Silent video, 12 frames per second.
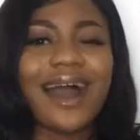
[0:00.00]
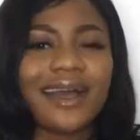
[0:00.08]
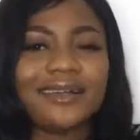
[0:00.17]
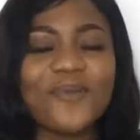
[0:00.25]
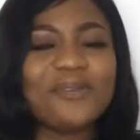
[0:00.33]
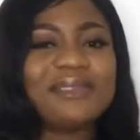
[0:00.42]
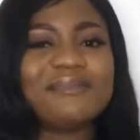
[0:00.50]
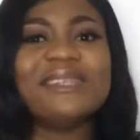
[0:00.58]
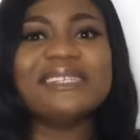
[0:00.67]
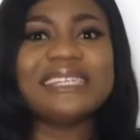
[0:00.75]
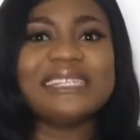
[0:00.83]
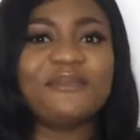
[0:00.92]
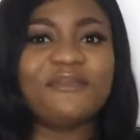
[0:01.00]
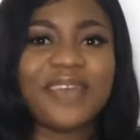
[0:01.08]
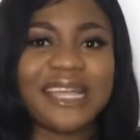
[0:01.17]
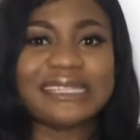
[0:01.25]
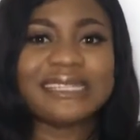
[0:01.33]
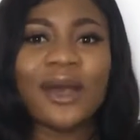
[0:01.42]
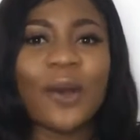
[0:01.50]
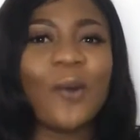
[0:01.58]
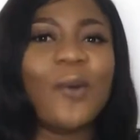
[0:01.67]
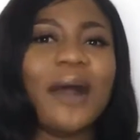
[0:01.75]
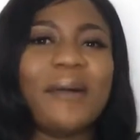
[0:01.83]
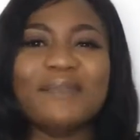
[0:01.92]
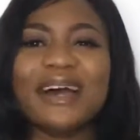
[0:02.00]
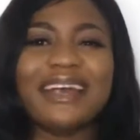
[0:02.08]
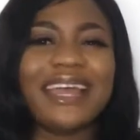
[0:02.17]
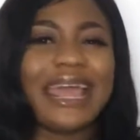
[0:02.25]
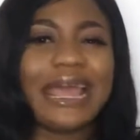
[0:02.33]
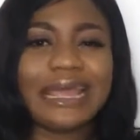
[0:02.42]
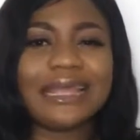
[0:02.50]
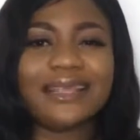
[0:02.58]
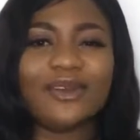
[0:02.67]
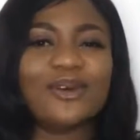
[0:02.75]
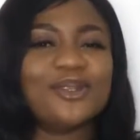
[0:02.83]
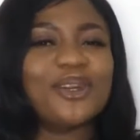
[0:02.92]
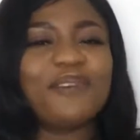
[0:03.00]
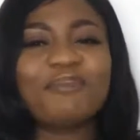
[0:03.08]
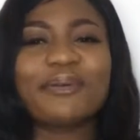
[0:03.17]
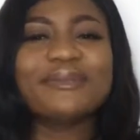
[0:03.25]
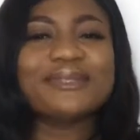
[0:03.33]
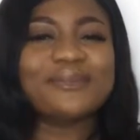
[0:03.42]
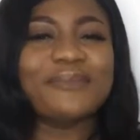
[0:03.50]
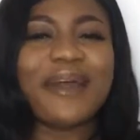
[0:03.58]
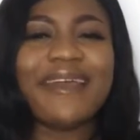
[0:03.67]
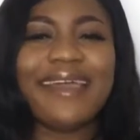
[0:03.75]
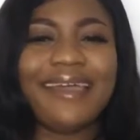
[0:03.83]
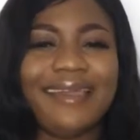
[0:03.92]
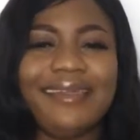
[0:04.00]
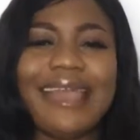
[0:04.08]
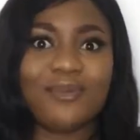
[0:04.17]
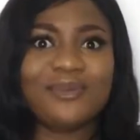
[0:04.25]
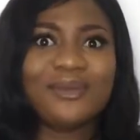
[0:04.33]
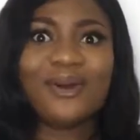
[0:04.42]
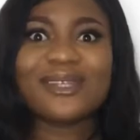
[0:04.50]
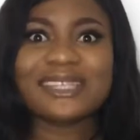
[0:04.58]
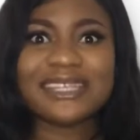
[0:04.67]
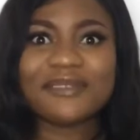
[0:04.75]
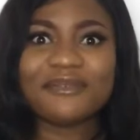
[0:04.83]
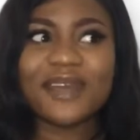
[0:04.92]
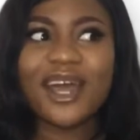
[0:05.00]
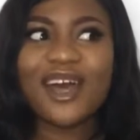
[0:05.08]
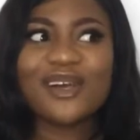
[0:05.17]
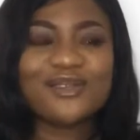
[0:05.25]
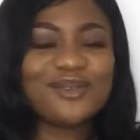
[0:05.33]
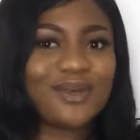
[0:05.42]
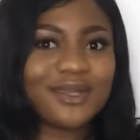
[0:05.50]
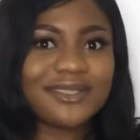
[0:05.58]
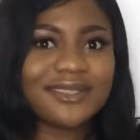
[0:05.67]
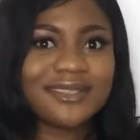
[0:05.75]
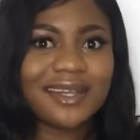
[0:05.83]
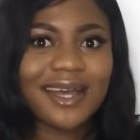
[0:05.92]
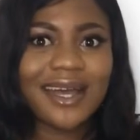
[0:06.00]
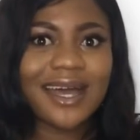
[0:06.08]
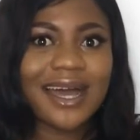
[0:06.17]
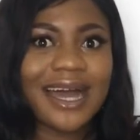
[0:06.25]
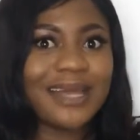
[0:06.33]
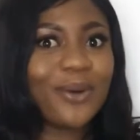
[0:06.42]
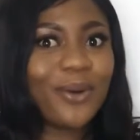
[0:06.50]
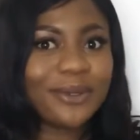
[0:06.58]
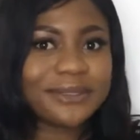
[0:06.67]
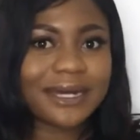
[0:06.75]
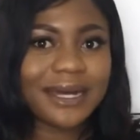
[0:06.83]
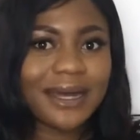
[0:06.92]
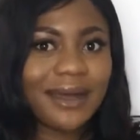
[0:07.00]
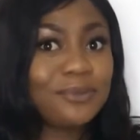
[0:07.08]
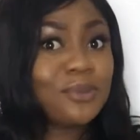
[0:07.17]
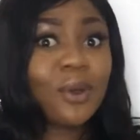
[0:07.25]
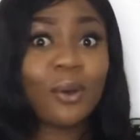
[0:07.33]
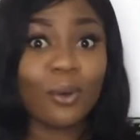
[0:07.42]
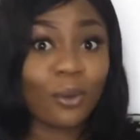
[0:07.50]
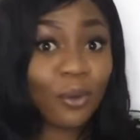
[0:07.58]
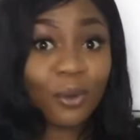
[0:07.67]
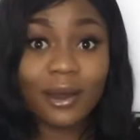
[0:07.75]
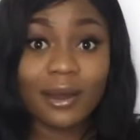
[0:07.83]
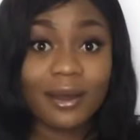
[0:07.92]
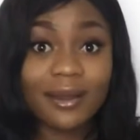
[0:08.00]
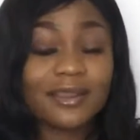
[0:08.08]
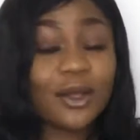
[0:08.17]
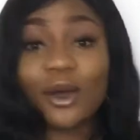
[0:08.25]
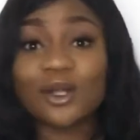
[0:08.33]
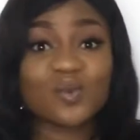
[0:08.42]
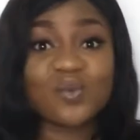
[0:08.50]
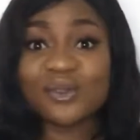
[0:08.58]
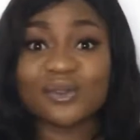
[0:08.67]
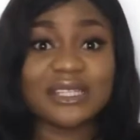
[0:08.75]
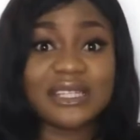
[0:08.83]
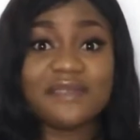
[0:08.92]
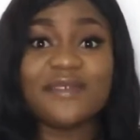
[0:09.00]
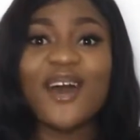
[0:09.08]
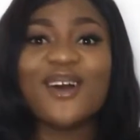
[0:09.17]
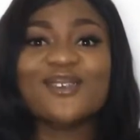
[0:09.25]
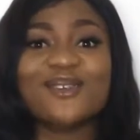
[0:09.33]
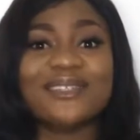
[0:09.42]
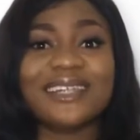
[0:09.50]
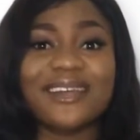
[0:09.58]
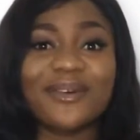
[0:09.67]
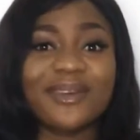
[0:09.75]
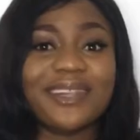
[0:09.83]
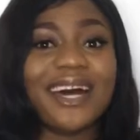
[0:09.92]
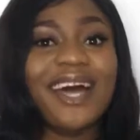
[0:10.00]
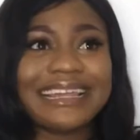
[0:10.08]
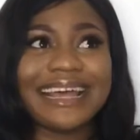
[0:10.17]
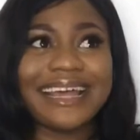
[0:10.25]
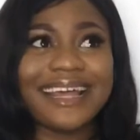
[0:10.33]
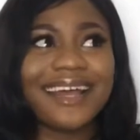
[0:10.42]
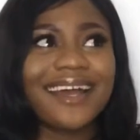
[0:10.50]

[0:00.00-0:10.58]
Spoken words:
with immediate effect go and marry Ehi because you have promised to marry Ehi? Would the court give such an order? No, the court wouldn't give such an order. Like,